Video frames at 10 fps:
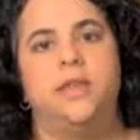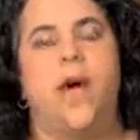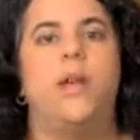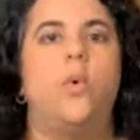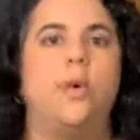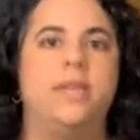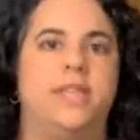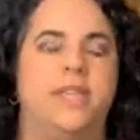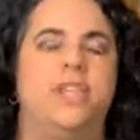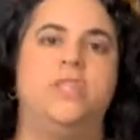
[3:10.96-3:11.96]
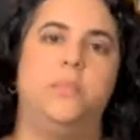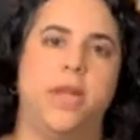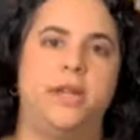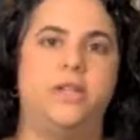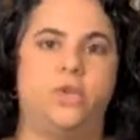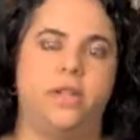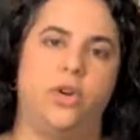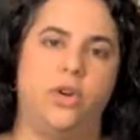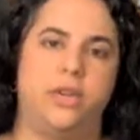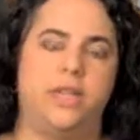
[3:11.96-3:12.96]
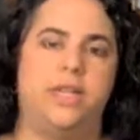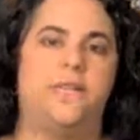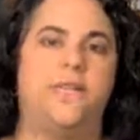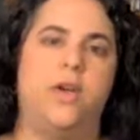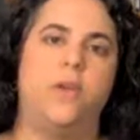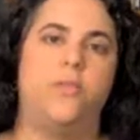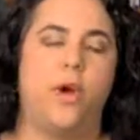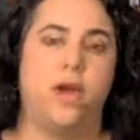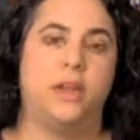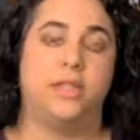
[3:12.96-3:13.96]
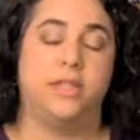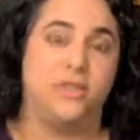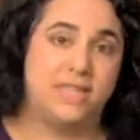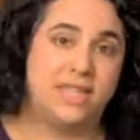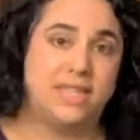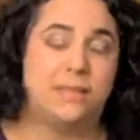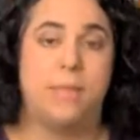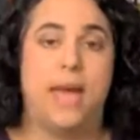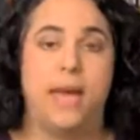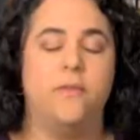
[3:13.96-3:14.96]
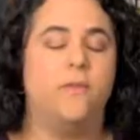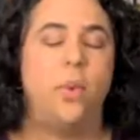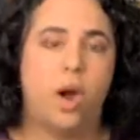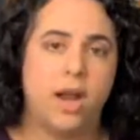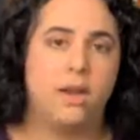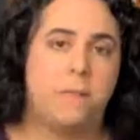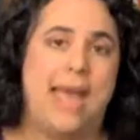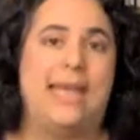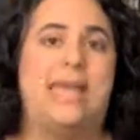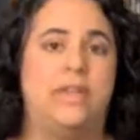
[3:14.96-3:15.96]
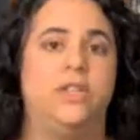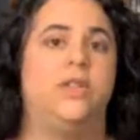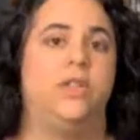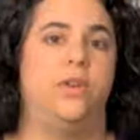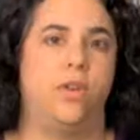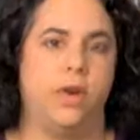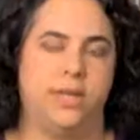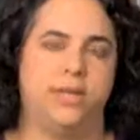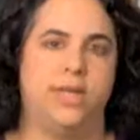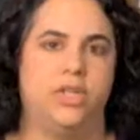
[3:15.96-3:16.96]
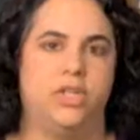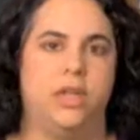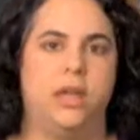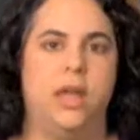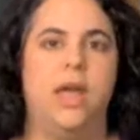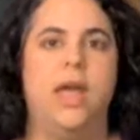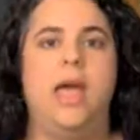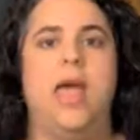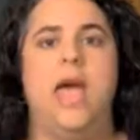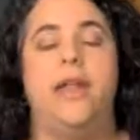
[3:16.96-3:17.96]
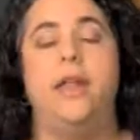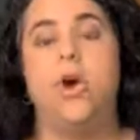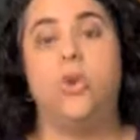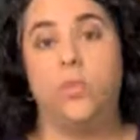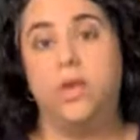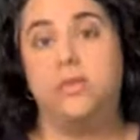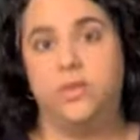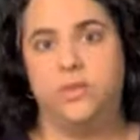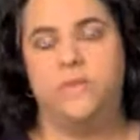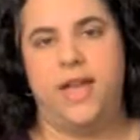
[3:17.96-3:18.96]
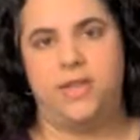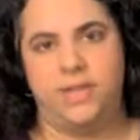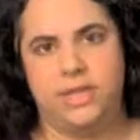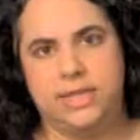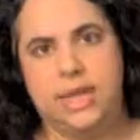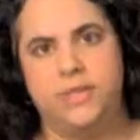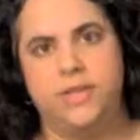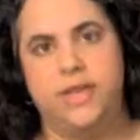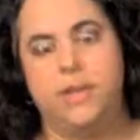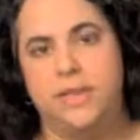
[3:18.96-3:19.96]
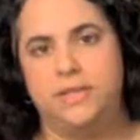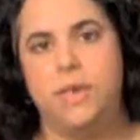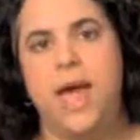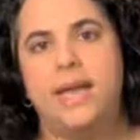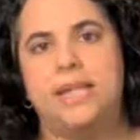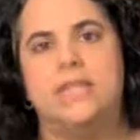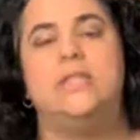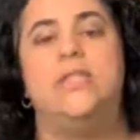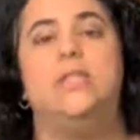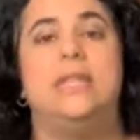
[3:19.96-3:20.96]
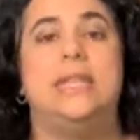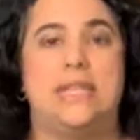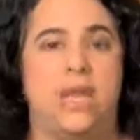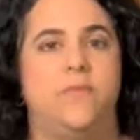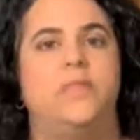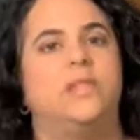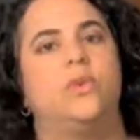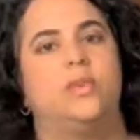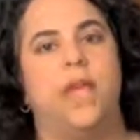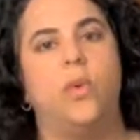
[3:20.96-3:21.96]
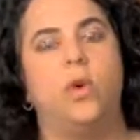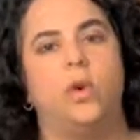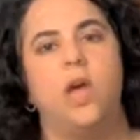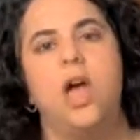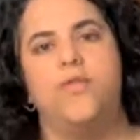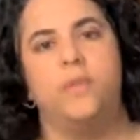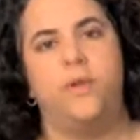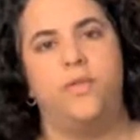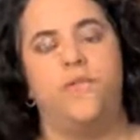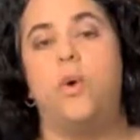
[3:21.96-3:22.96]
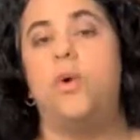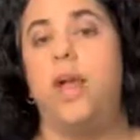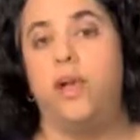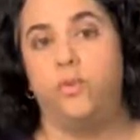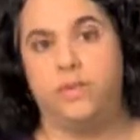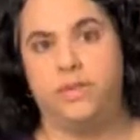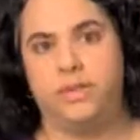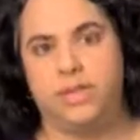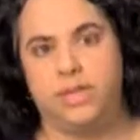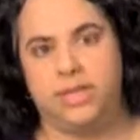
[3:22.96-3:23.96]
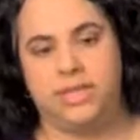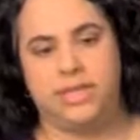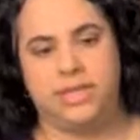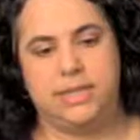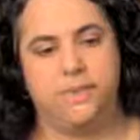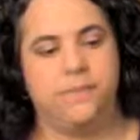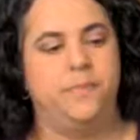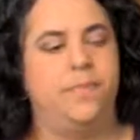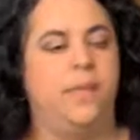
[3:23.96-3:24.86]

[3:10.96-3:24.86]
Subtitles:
So how do organizations manage returns and the flow of product and services back into their organization? And in our research, we've actually discovered that a best practice is using the same physical network for both forward and reverse logistics.